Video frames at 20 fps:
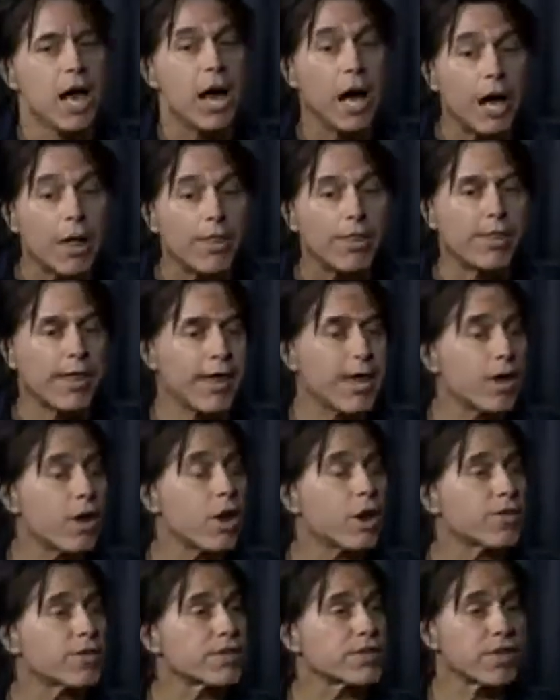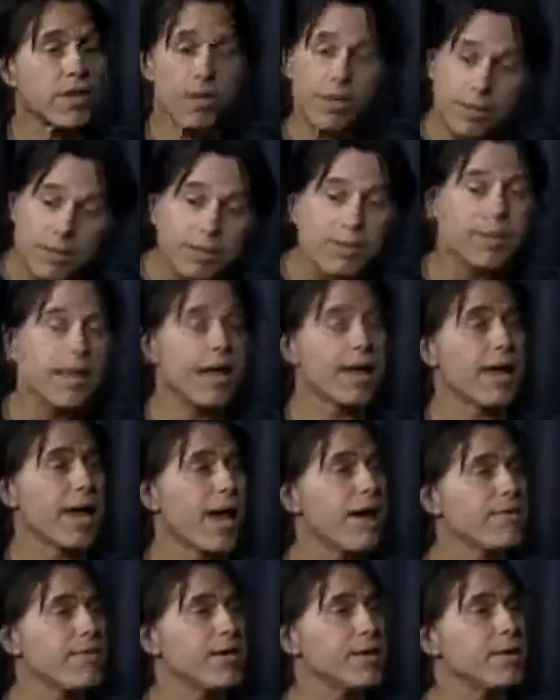Then all of a sudden they
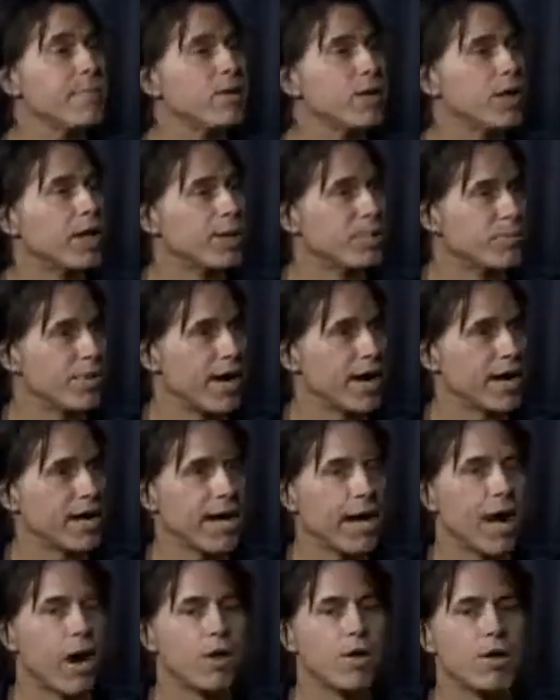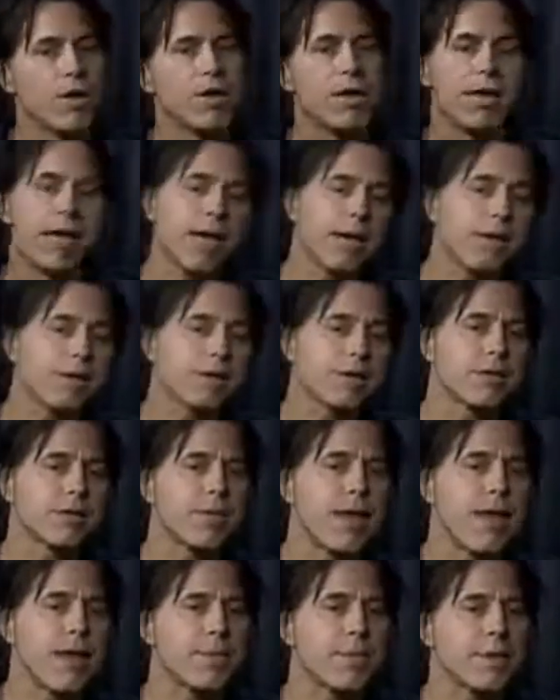have an Ebola breakout. And it's the
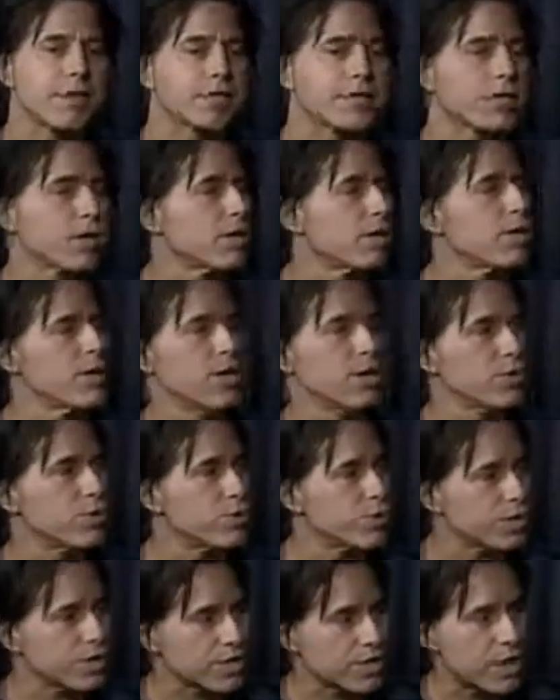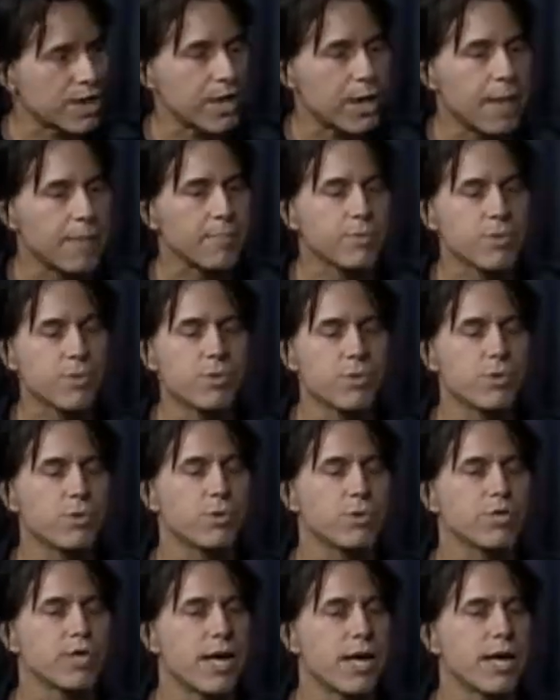same as soon as Saddam
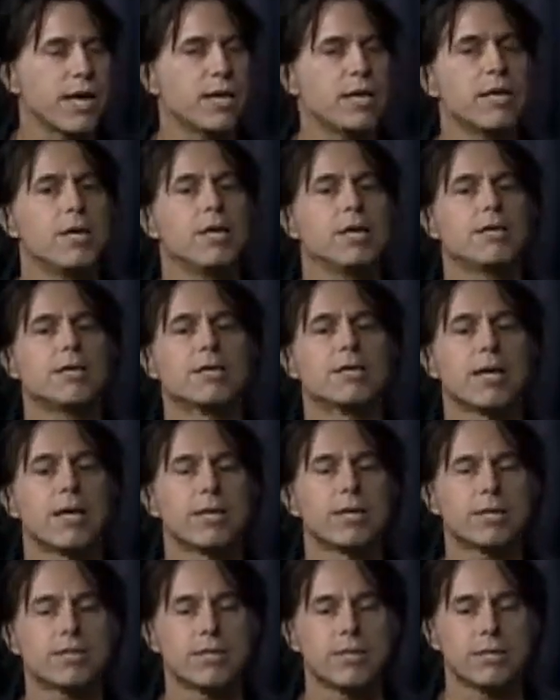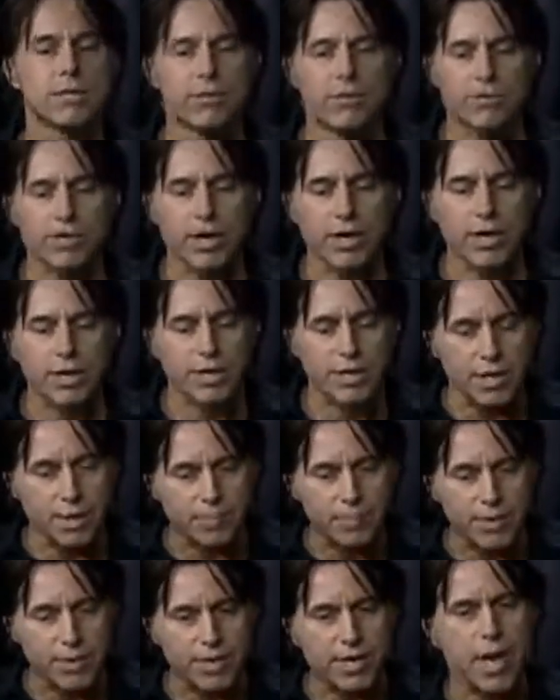Hussein decides to try to
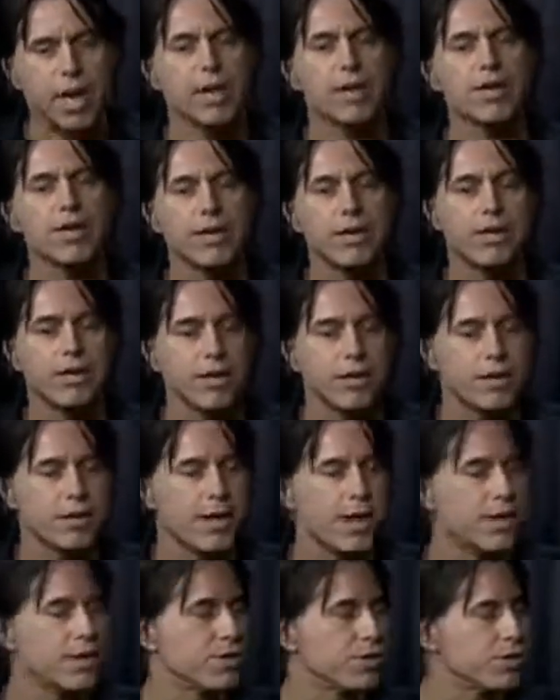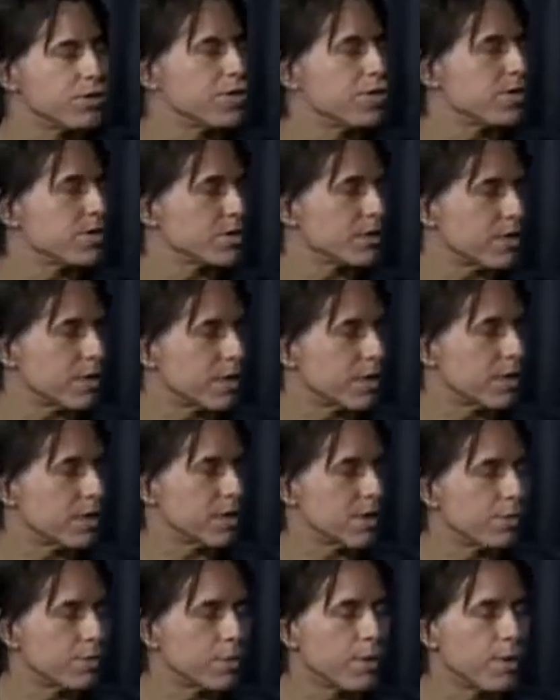dump the dollar, he's dead. As soon as
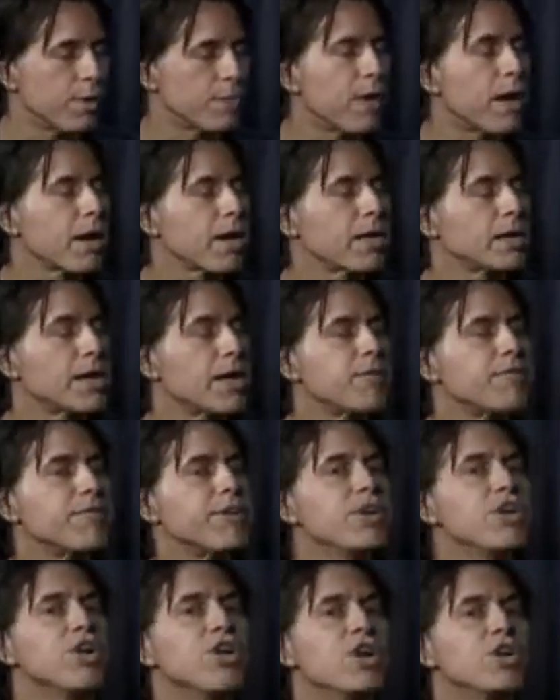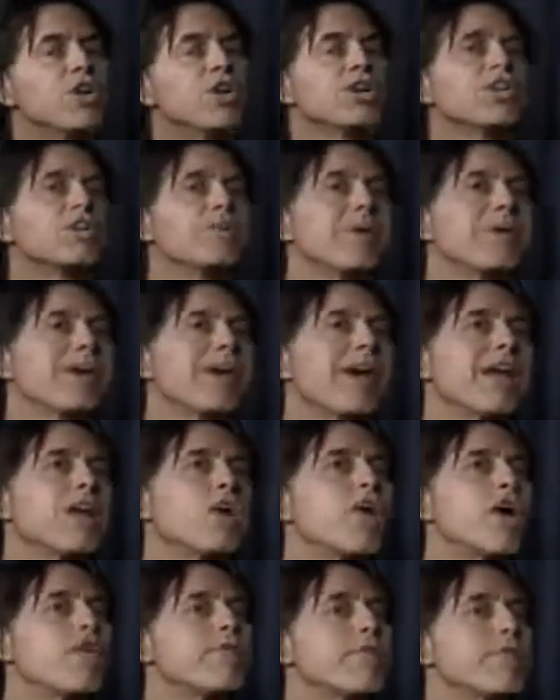Muammar Gaddafi talks about getting
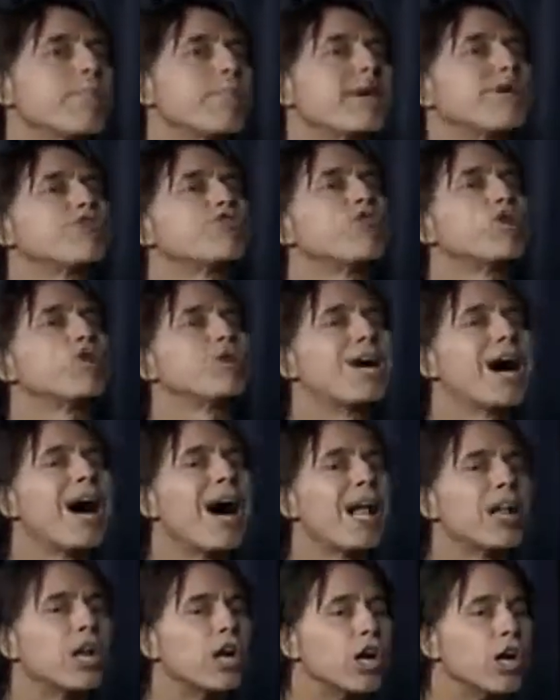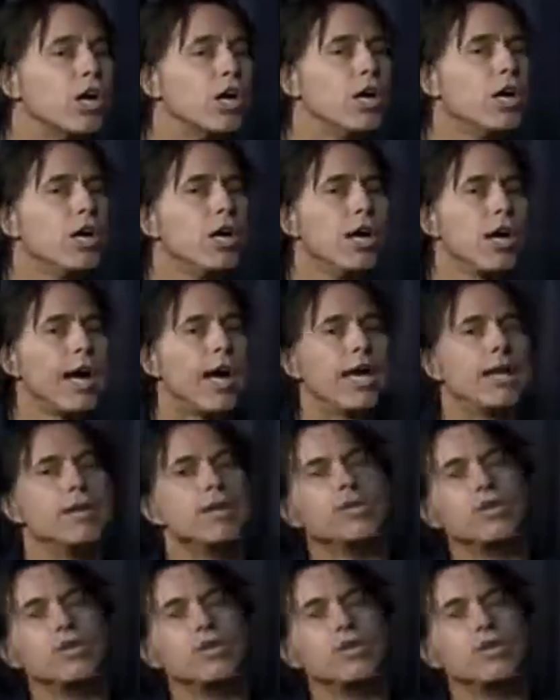off the petrodollar and